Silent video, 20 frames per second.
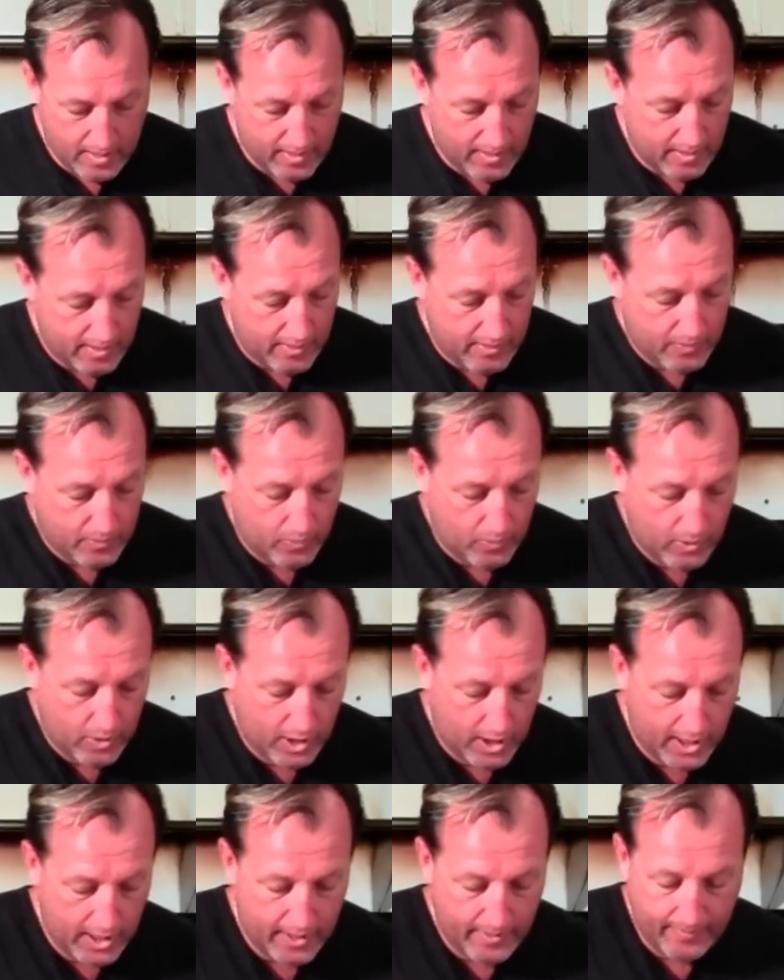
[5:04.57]
There's
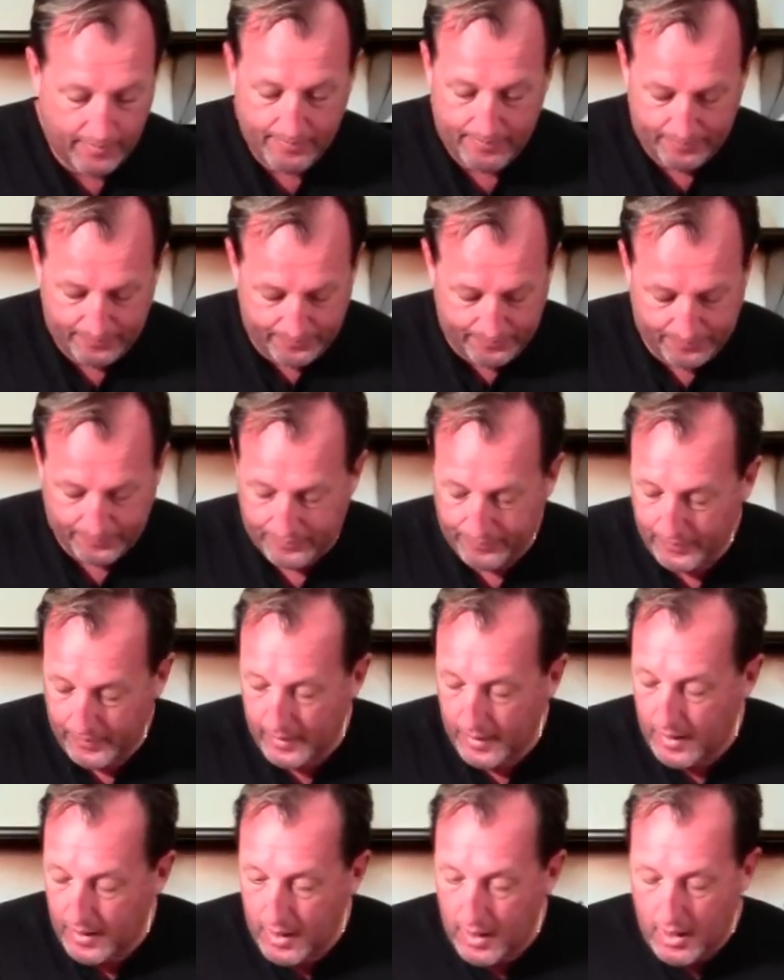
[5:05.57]
one.
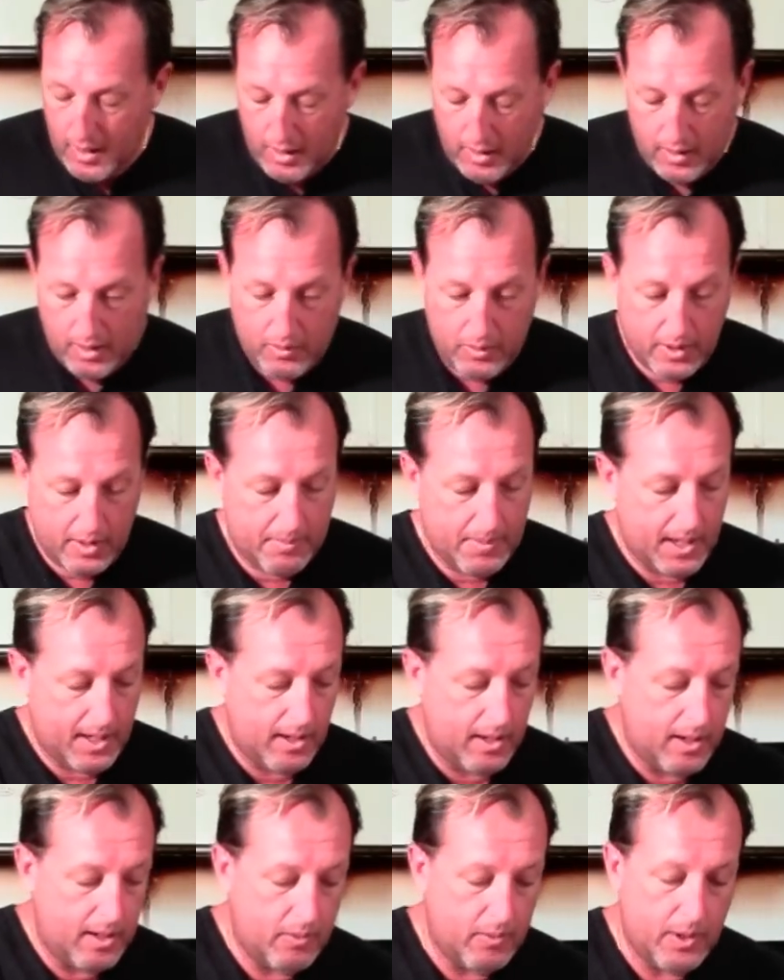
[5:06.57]
Then we're going to make
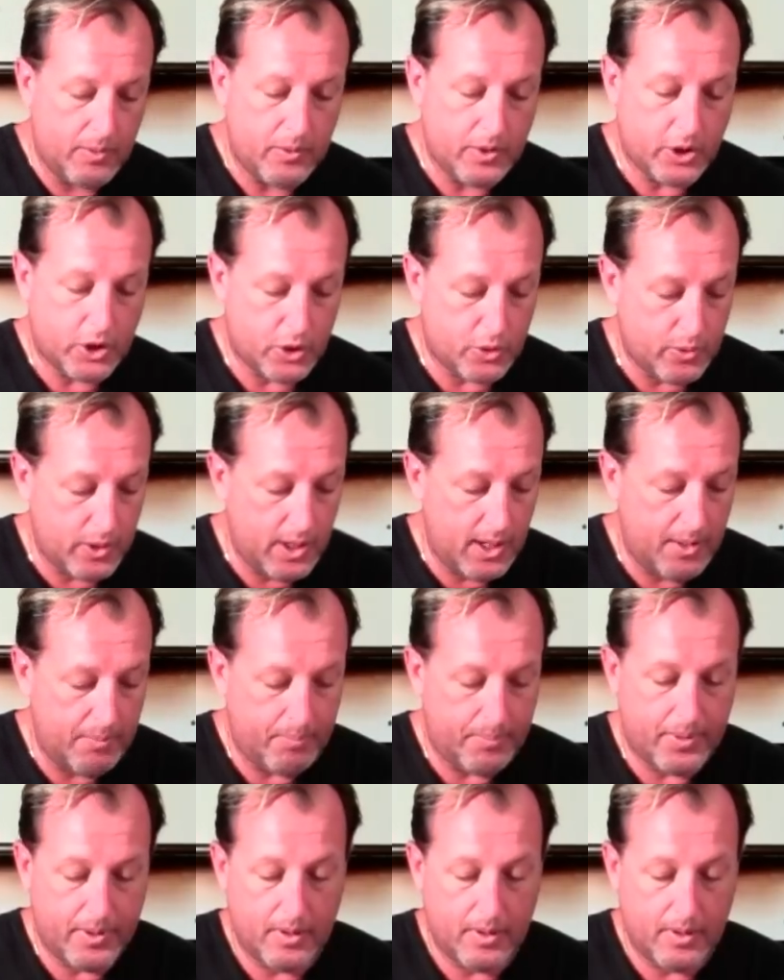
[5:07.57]
another one with shrimp.